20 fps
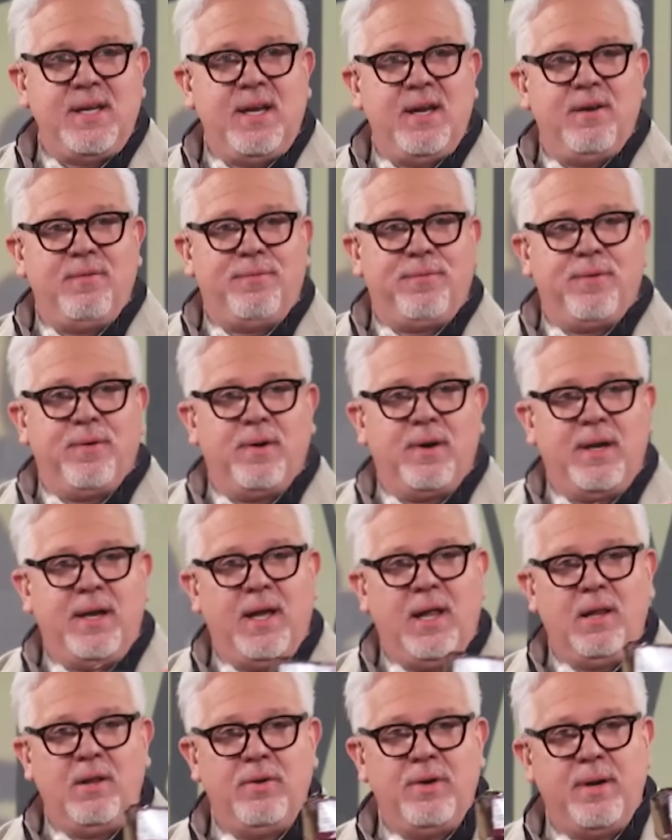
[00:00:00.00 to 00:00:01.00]
it for
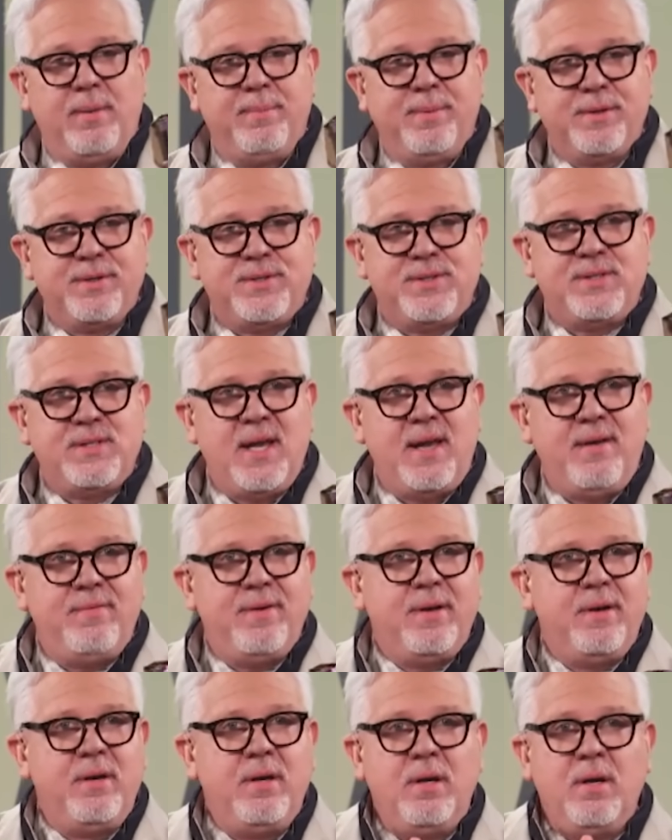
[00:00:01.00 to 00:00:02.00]
yellow number
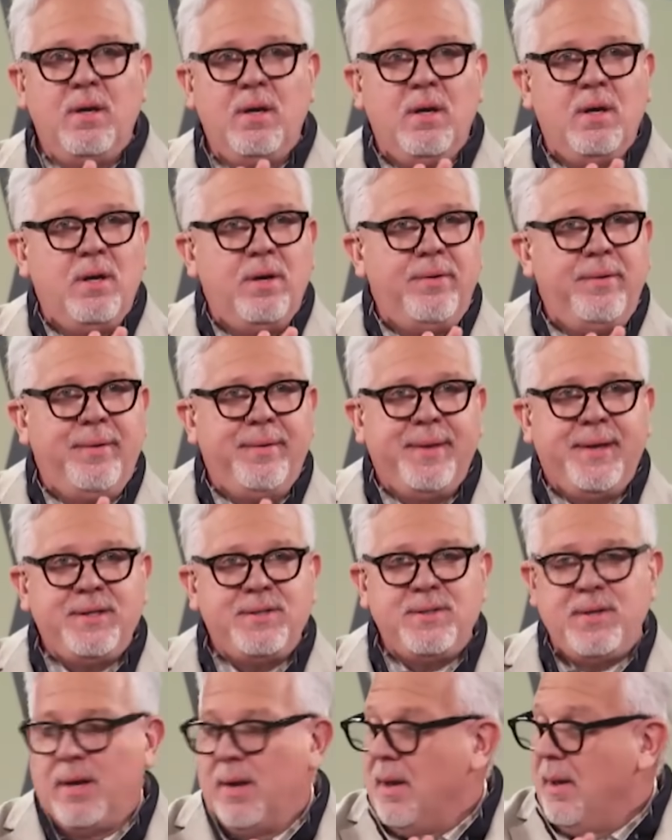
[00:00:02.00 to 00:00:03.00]
7, no,
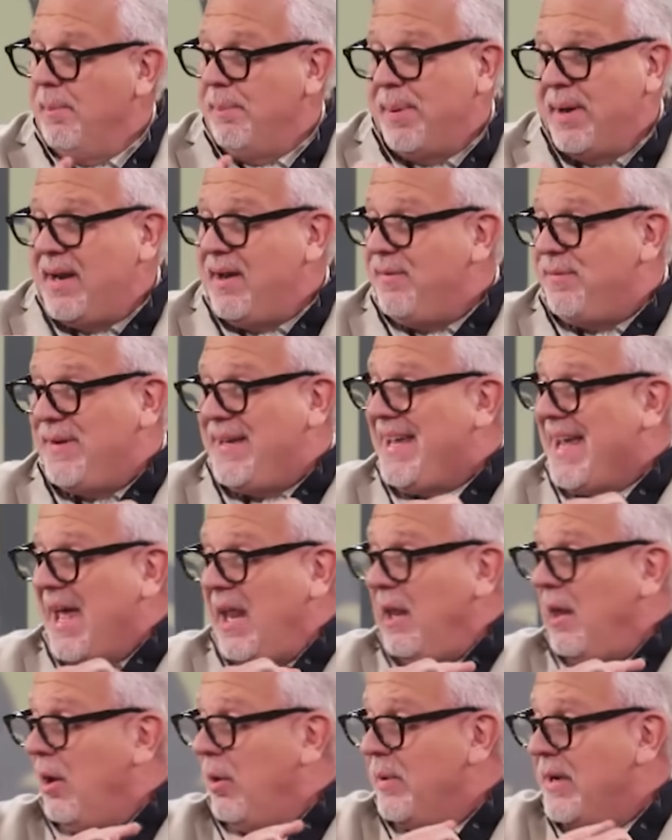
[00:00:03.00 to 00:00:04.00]
that's not. But if
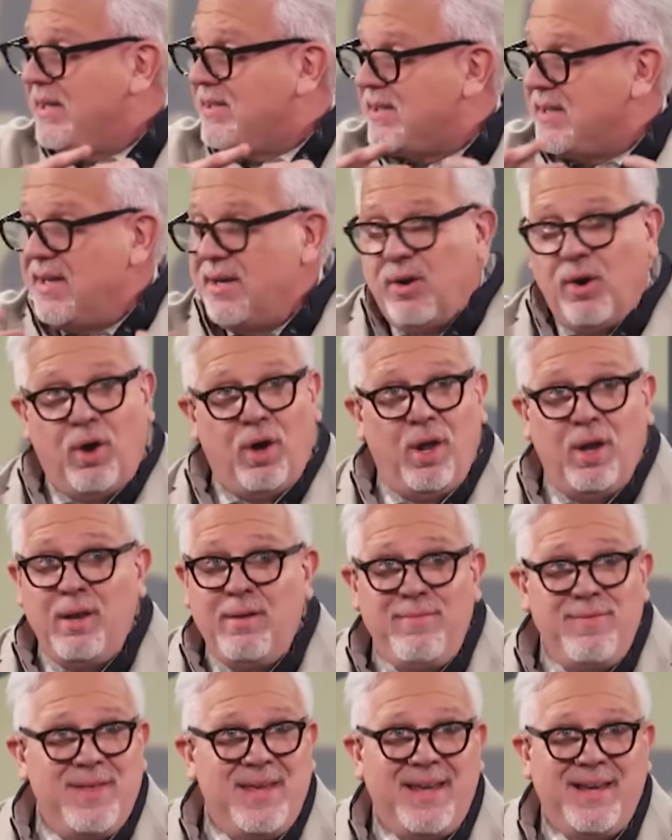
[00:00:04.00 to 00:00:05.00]
yellow is in all
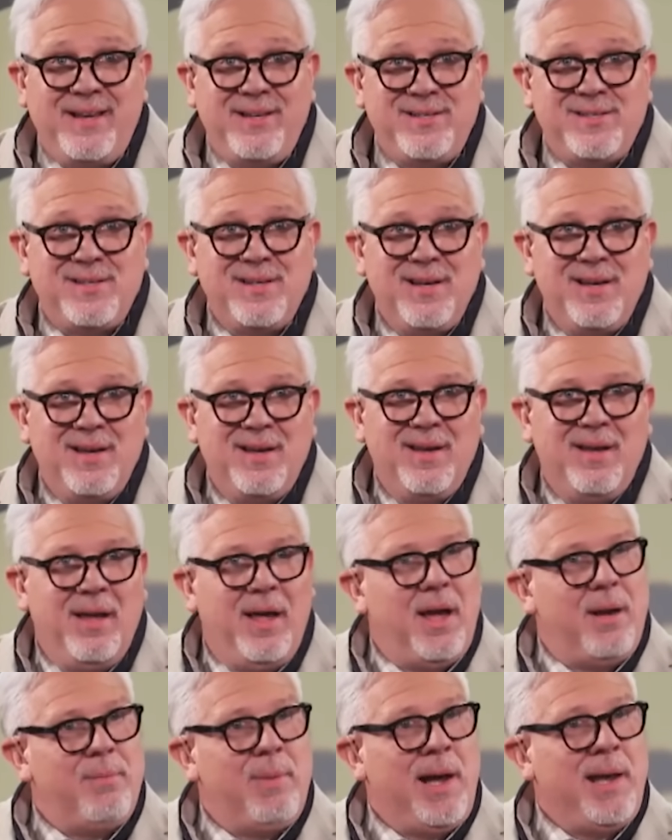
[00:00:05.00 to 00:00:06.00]
of these,
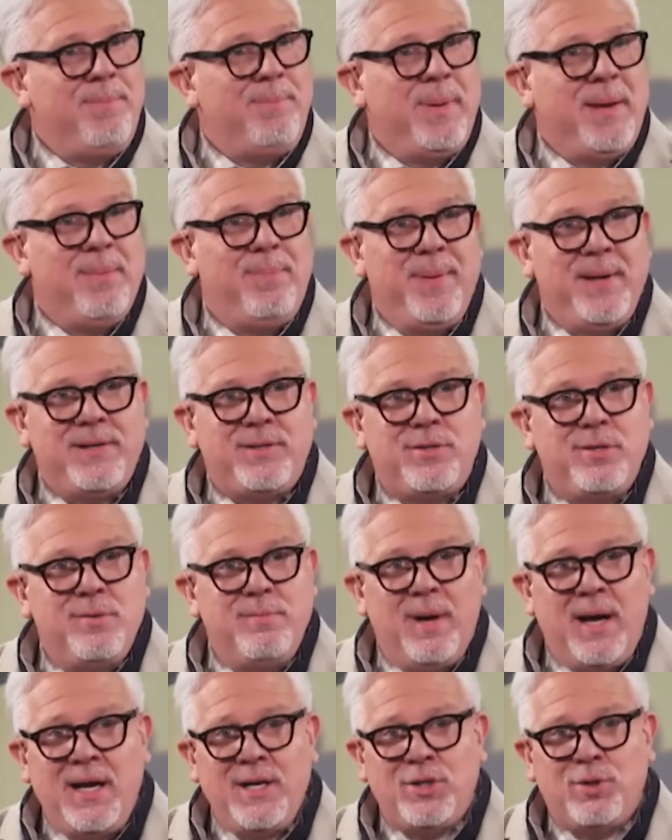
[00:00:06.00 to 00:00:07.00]
that might be a bit too
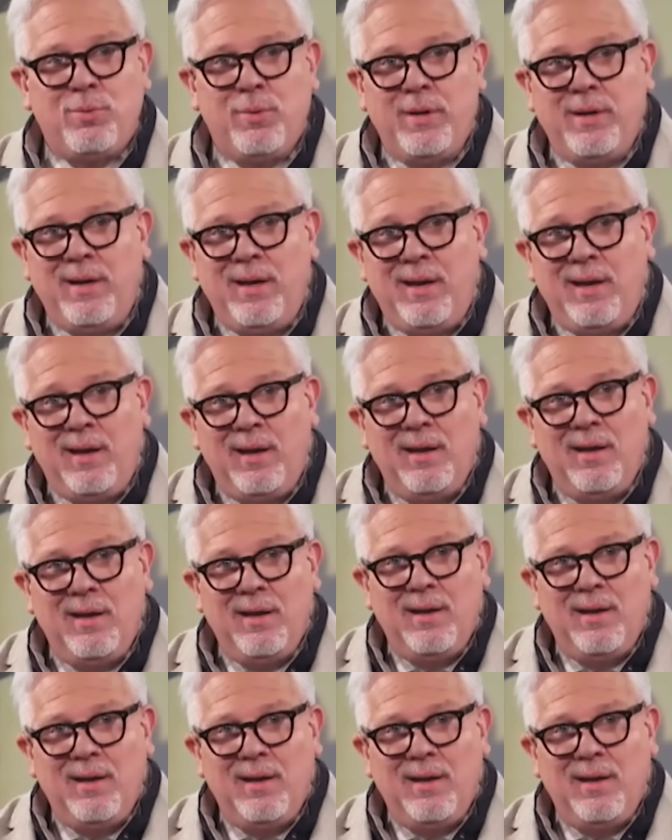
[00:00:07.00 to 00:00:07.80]
much, wouldn't it?